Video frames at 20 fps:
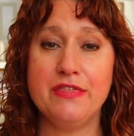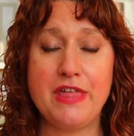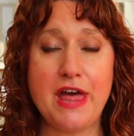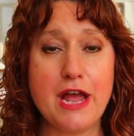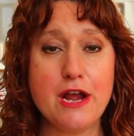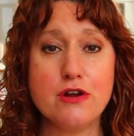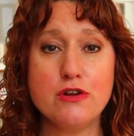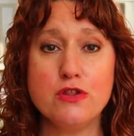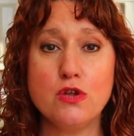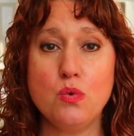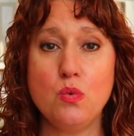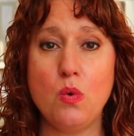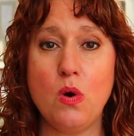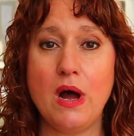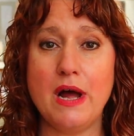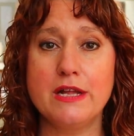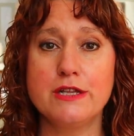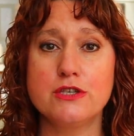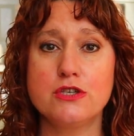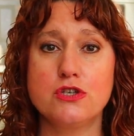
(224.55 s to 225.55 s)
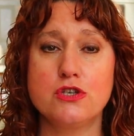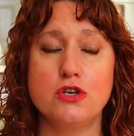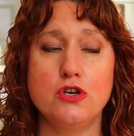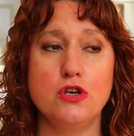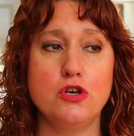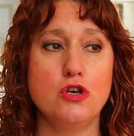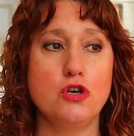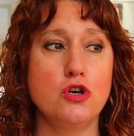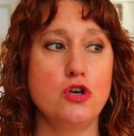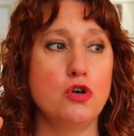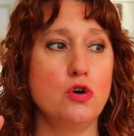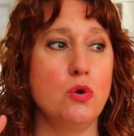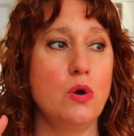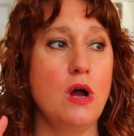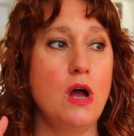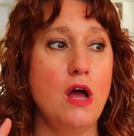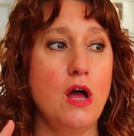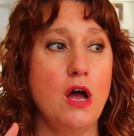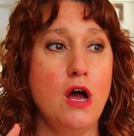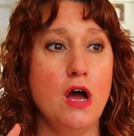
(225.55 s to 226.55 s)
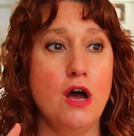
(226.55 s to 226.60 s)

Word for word: They are the ones who